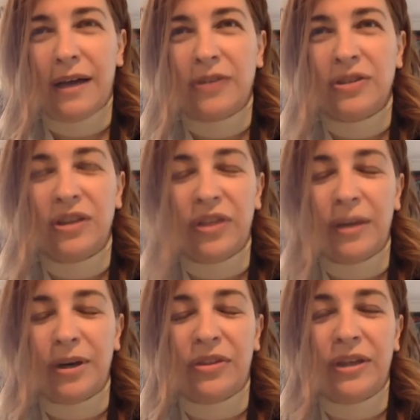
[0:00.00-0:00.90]
actually
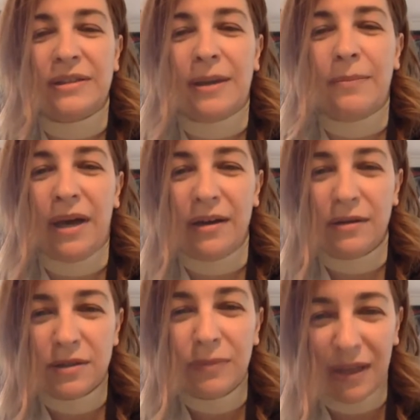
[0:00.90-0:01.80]
think about things that
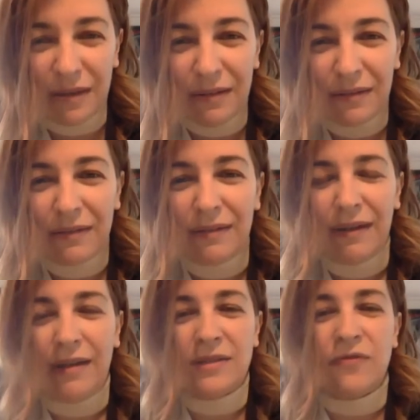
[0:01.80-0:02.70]
matter to me
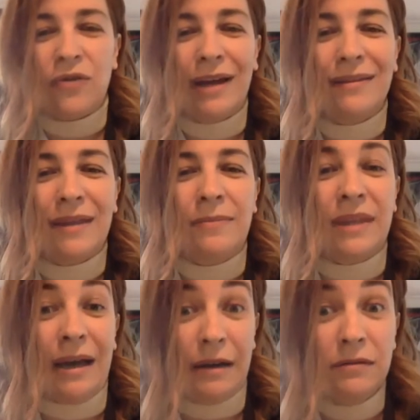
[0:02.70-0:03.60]
and write them
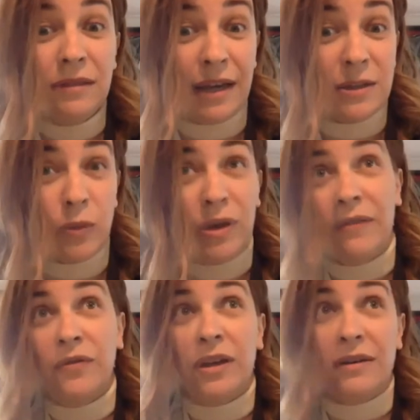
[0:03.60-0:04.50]
down, that's when
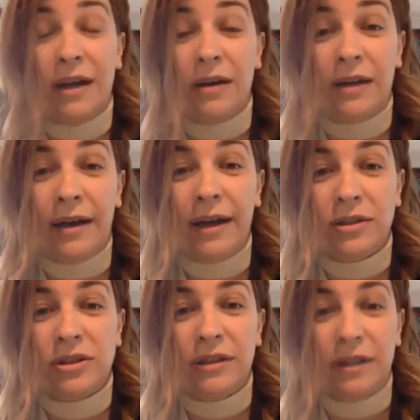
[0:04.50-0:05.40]
I figured out I
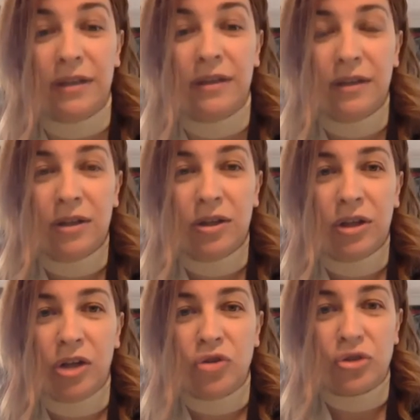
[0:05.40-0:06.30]
actually
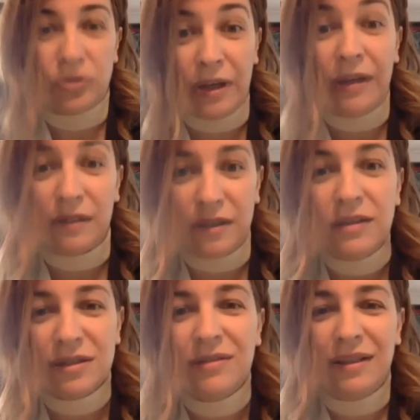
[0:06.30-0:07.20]
understood
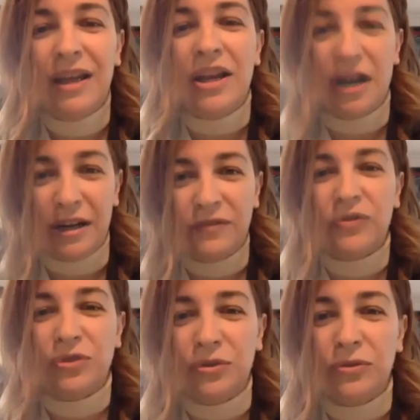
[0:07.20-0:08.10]
English
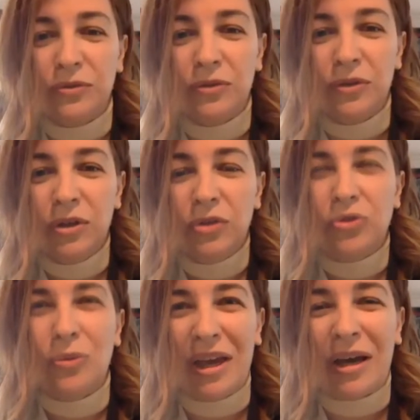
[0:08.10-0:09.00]
enough to
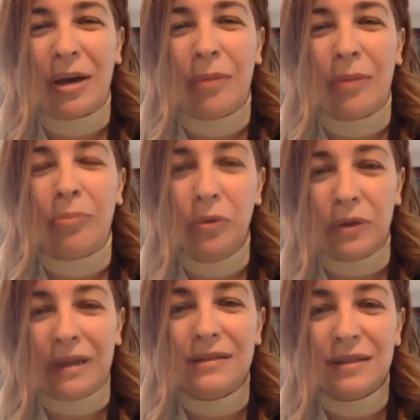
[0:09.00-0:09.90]
make a
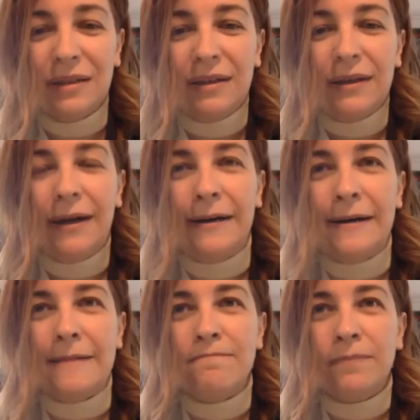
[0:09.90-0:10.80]
point.
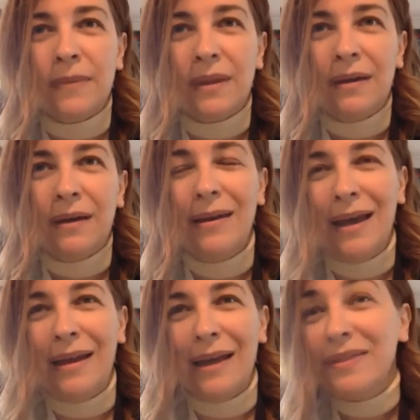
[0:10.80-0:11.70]
And
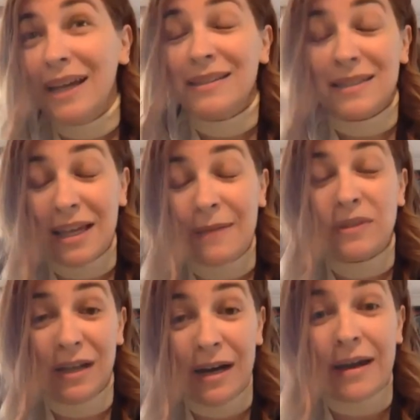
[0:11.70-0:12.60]
at that same
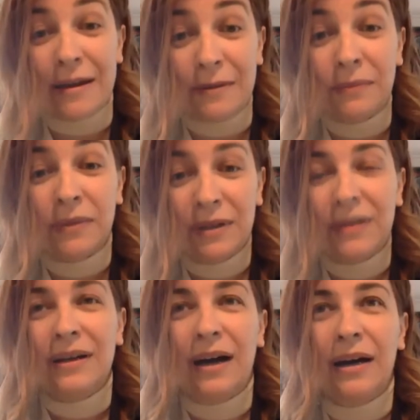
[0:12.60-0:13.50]
time,
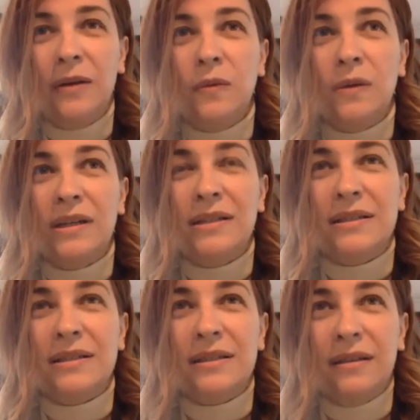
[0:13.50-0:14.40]
I
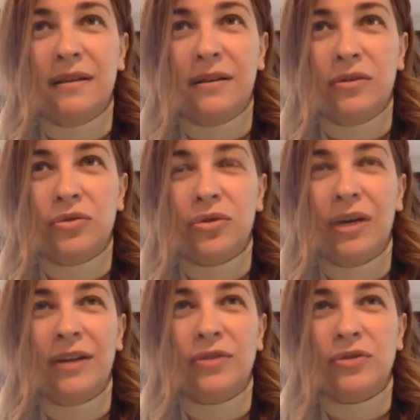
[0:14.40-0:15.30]
was
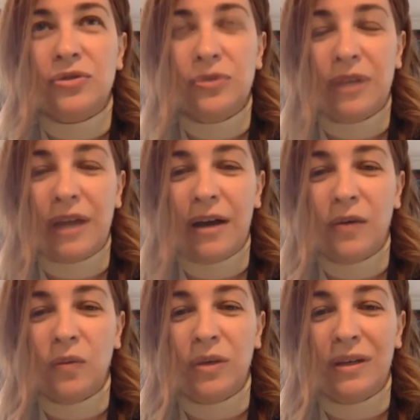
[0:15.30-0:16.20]
trying to sort
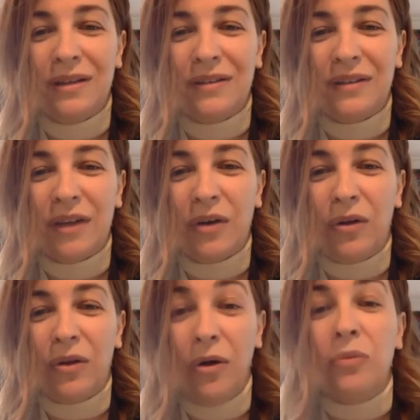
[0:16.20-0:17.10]
out what it is I
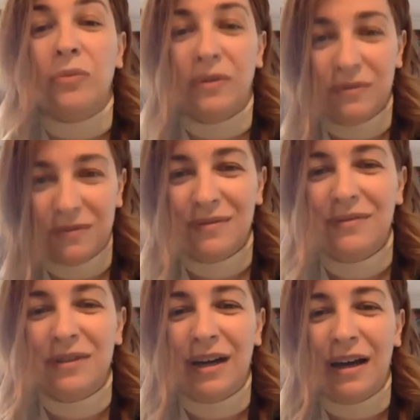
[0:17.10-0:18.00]
call home.
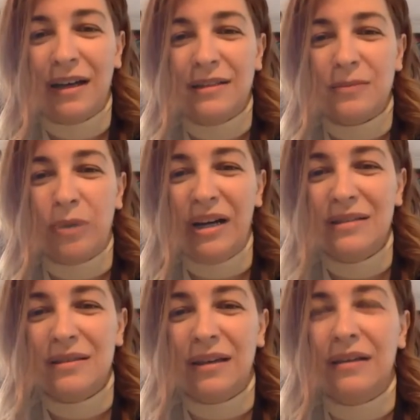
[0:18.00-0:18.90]
Because
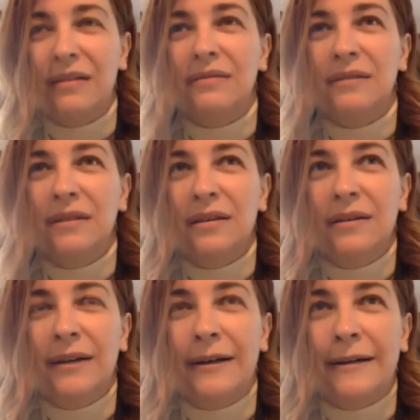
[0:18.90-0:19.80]
Bosnia
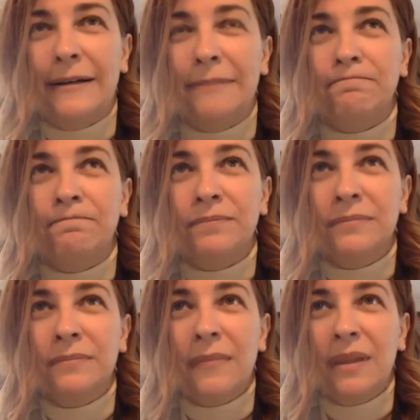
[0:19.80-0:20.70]

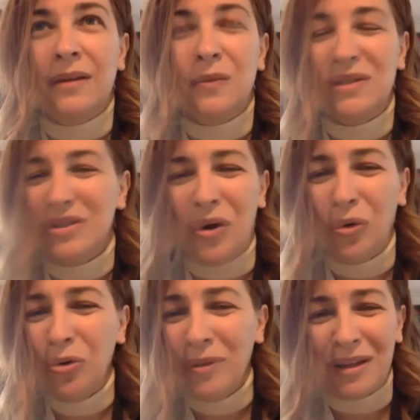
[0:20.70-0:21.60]
wasn't
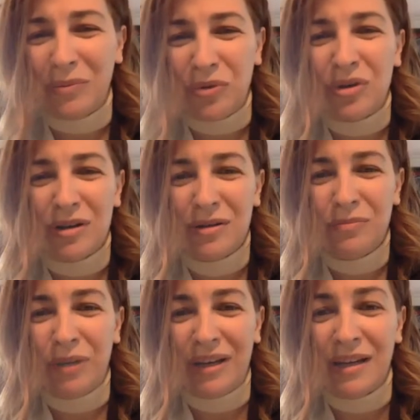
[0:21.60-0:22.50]
home anymore,
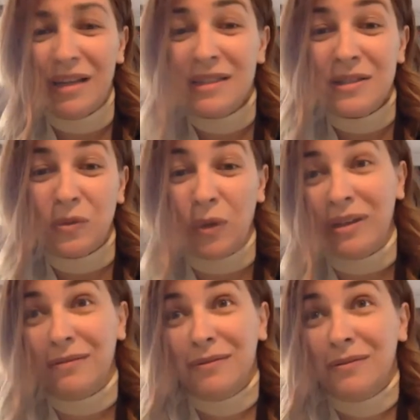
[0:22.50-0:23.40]
but it is
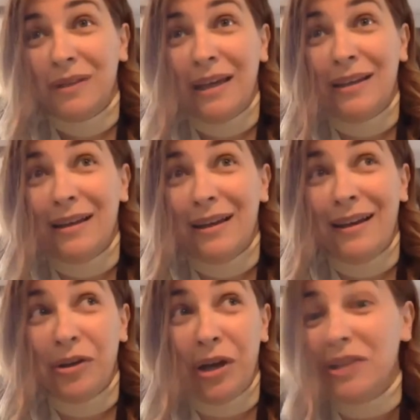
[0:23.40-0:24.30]
what
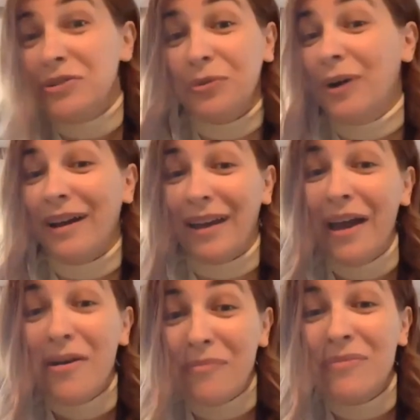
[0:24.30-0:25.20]
it is who I
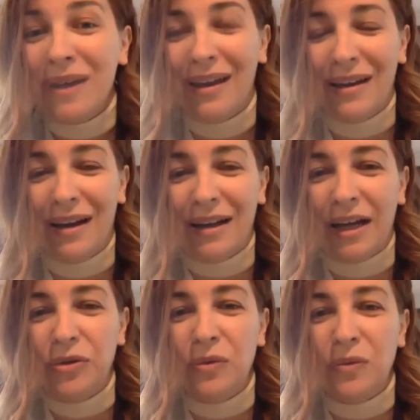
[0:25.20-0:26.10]
am. And
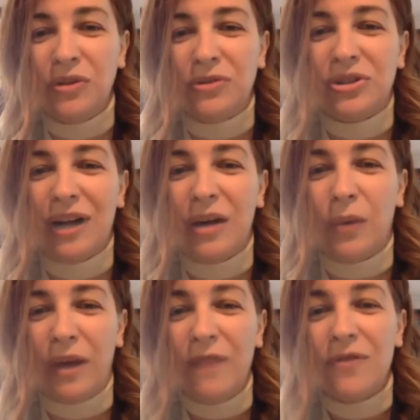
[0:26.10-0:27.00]
I don't want to shy
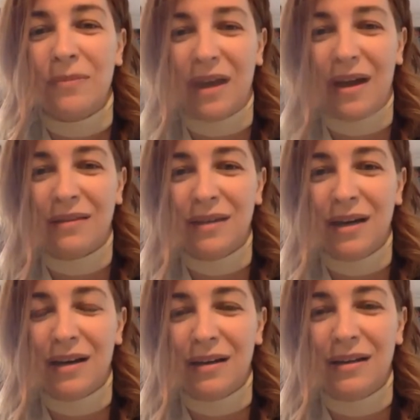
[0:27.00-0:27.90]
away from that.
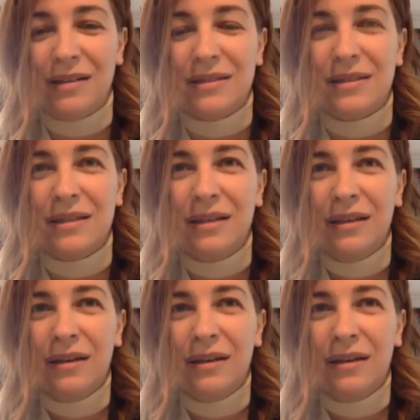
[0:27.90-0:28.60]
That is